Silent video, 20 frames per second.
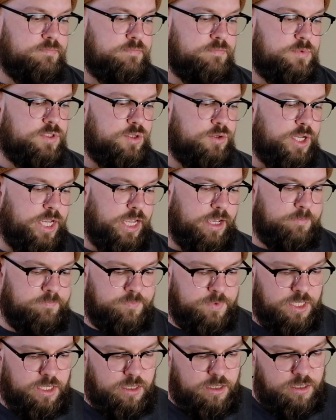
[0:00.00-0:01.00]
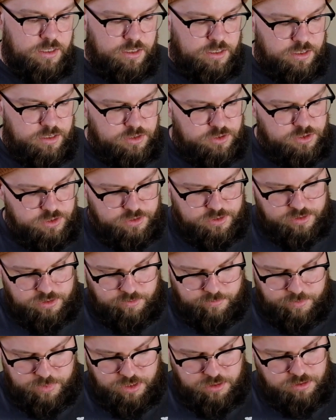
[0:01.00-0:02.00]
So yeah, just
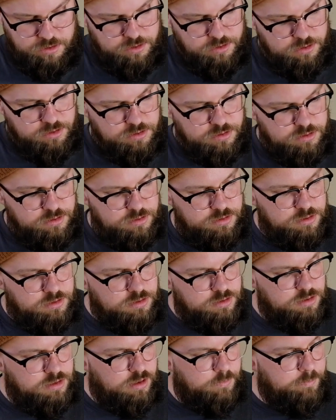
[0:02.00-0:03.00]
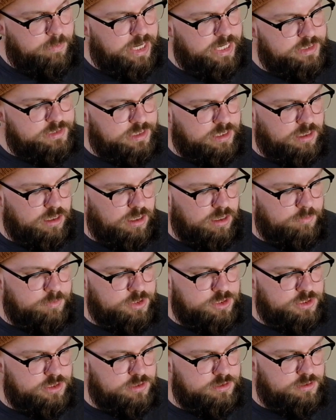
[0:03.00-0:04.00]
some amazing
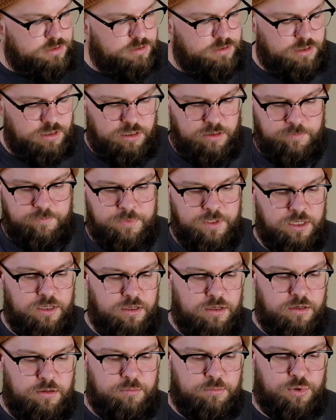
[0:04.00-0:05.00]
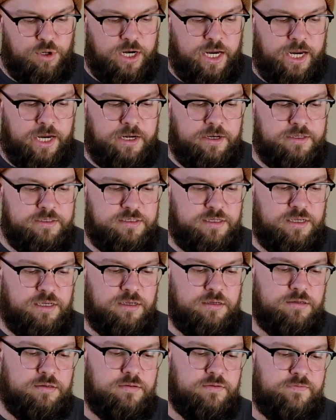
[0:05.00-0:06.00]
images. Brian is
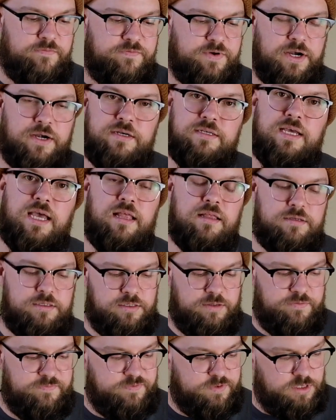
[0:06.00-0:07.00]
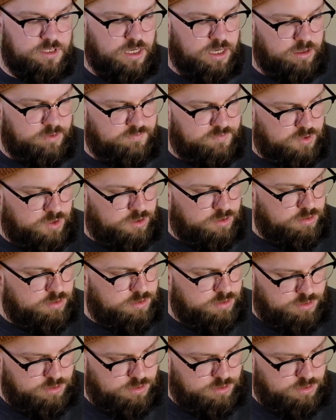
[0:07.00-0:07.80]
a very talented photographer.